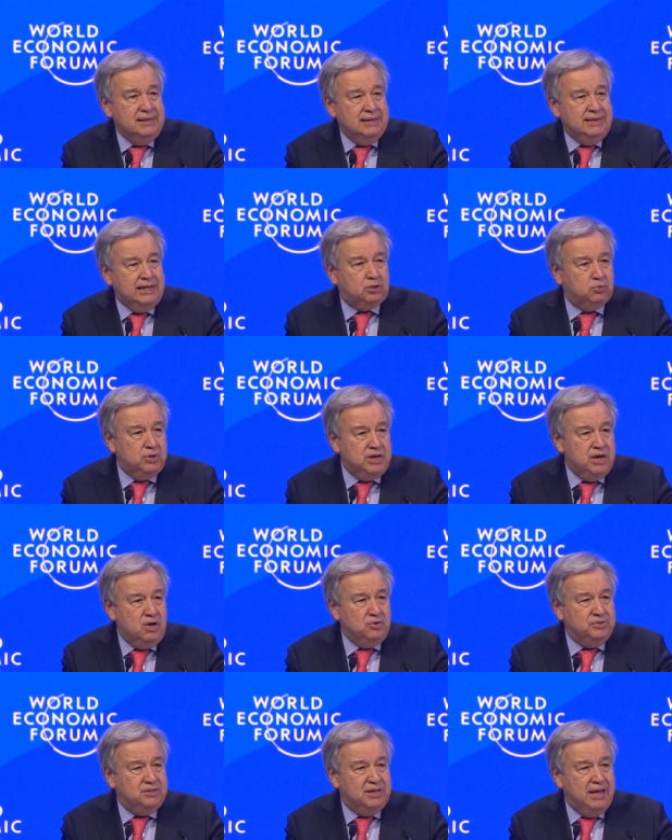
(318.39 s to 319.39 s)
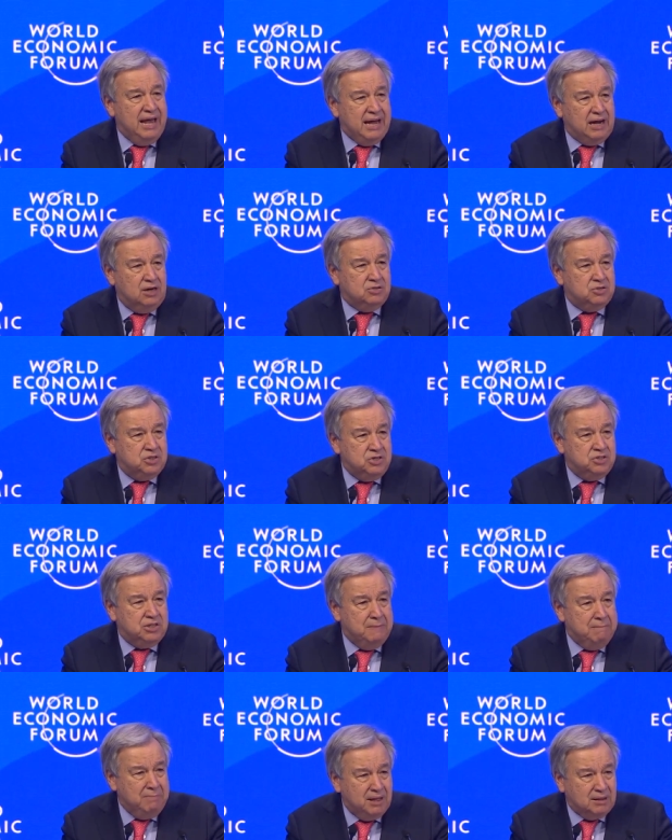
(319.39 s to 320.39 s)
yet we know the
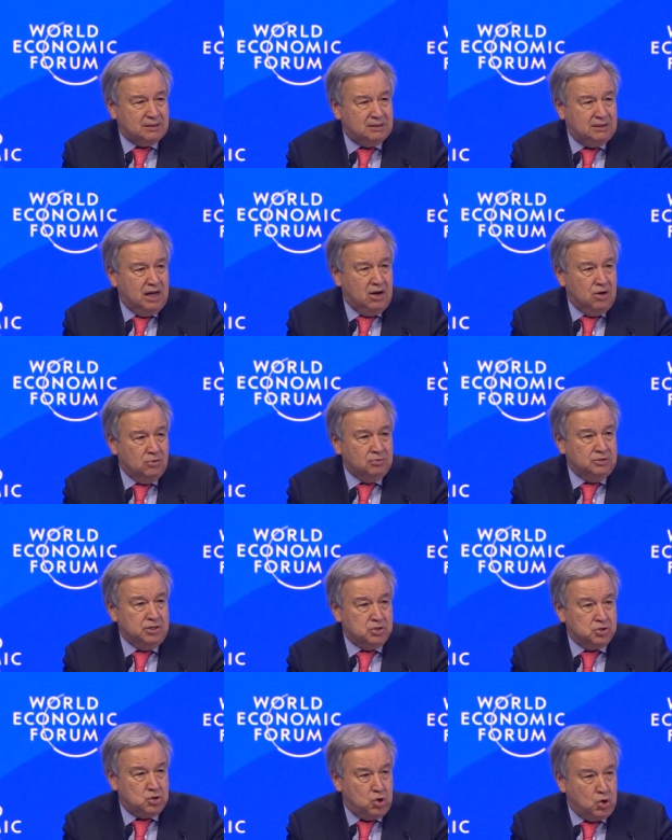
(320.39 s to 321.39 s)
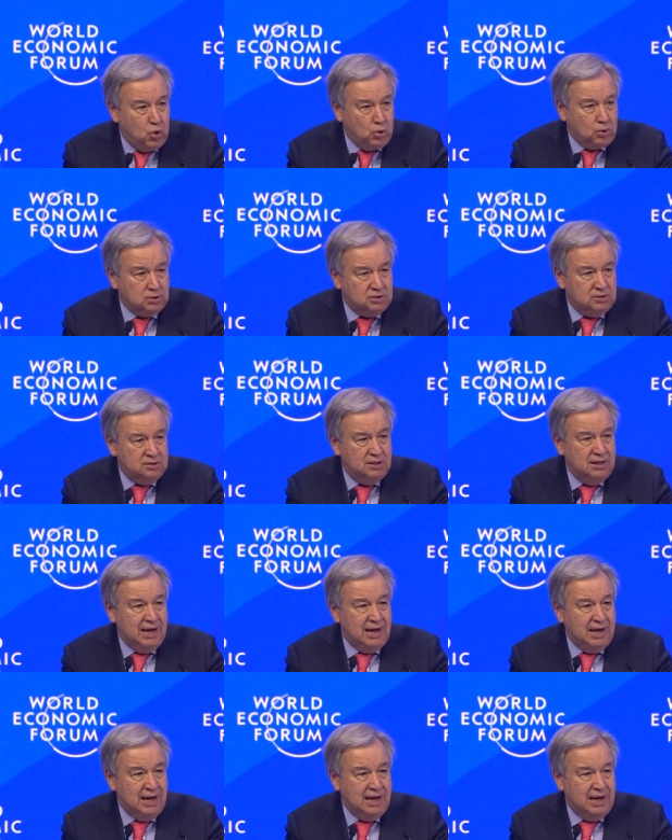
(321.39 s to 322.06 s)
ecosystem meltdown is cold,